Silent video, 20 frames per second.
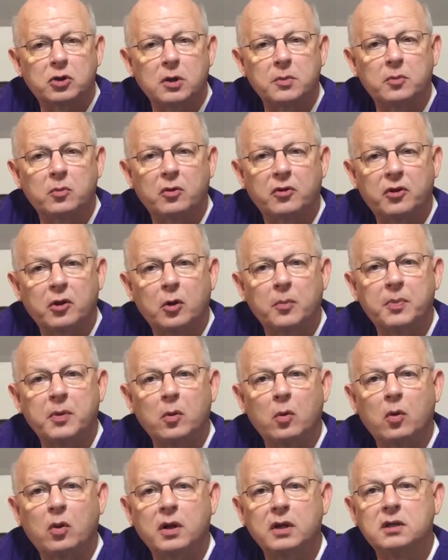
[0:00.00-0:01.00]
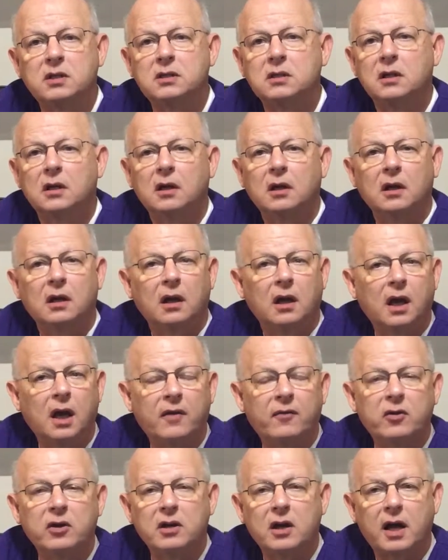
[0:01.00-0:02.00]
treatment with opioids,
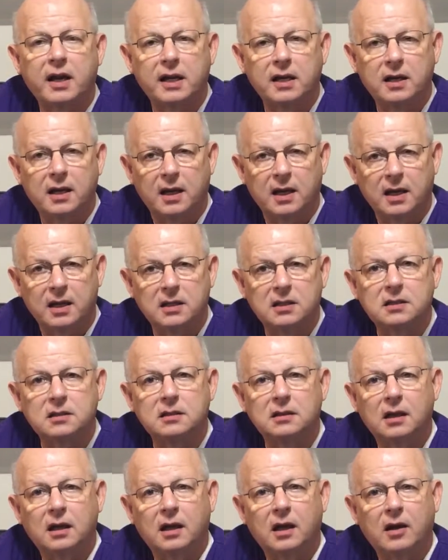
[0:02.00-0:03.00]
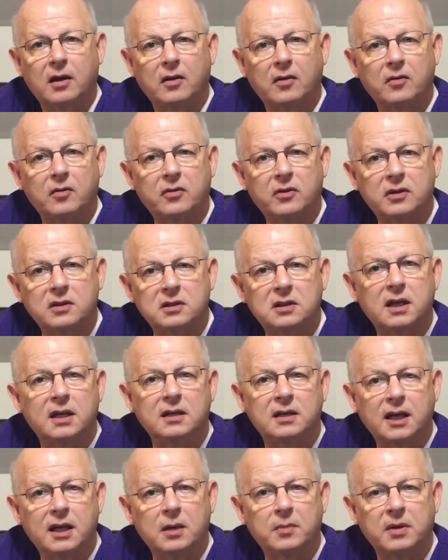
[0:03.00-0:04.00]
every 90 days, the
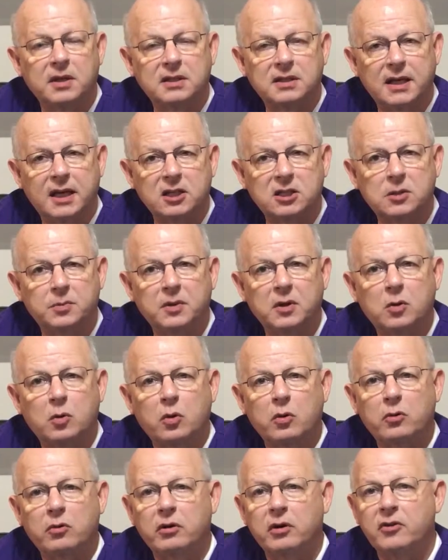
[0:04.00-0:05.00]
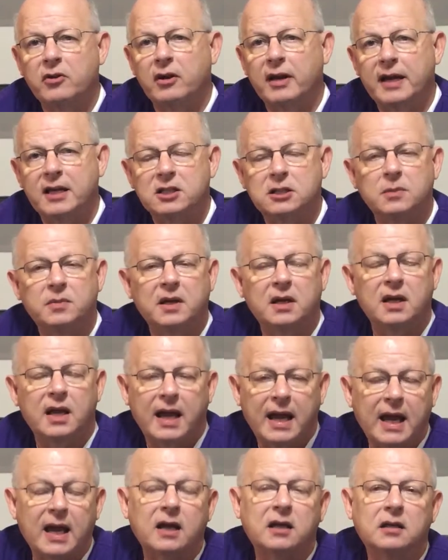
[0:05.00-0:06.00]
state database has to be queried. There has to be an
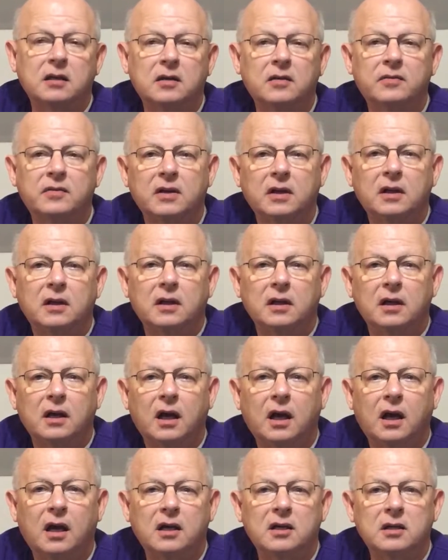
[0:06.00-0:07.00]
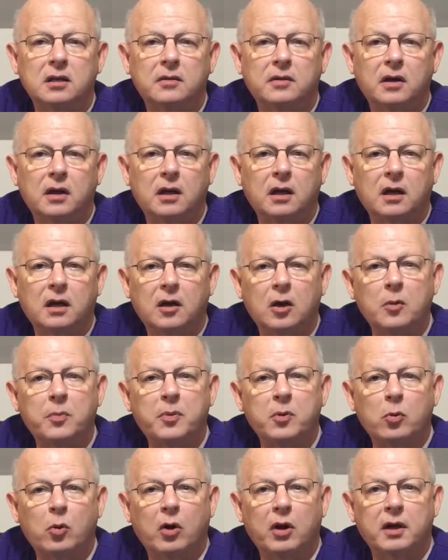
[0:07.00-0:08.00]
active
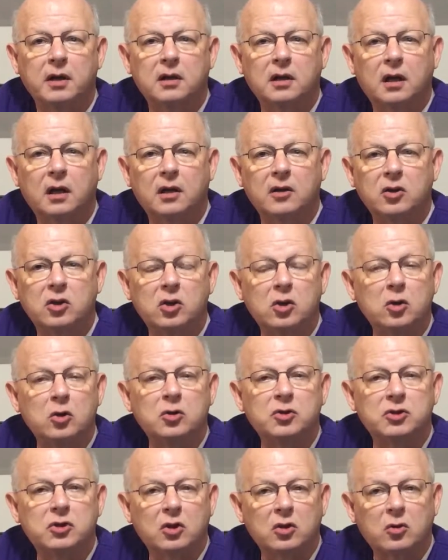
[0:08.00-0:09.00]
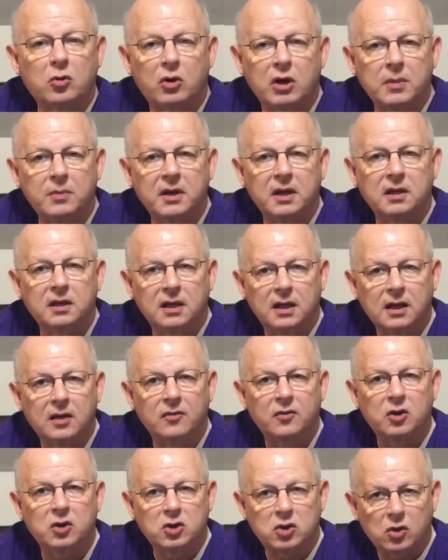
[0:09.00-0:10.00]
opioid use agreement
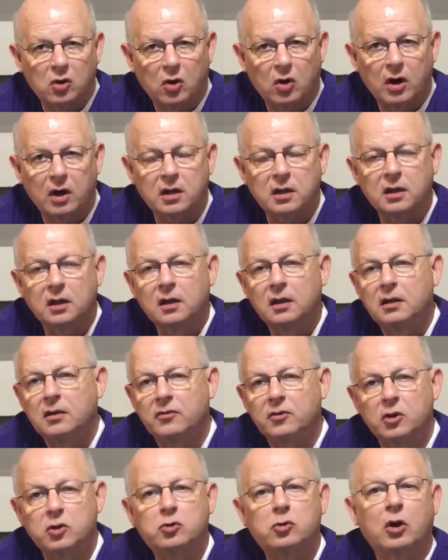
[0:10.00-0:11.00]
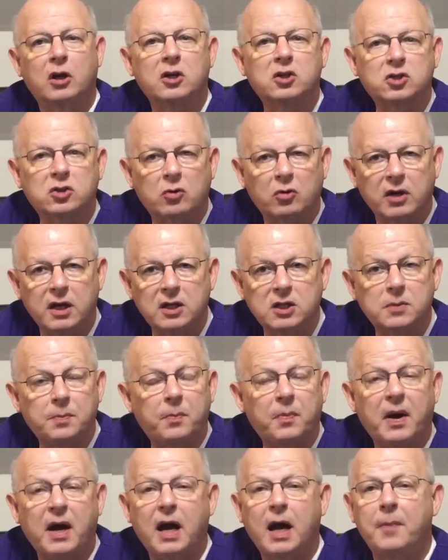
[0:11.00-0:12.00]
in the chart. The drug
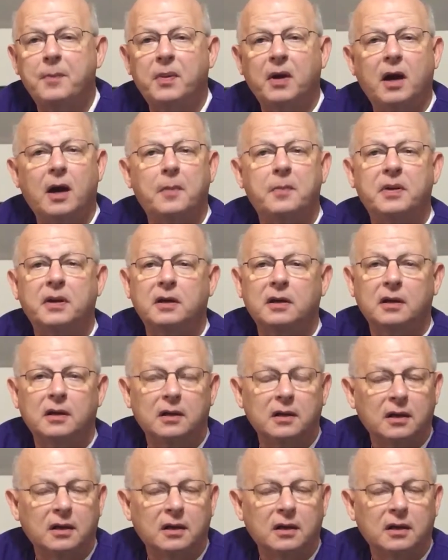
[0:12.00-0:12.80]
screens pop up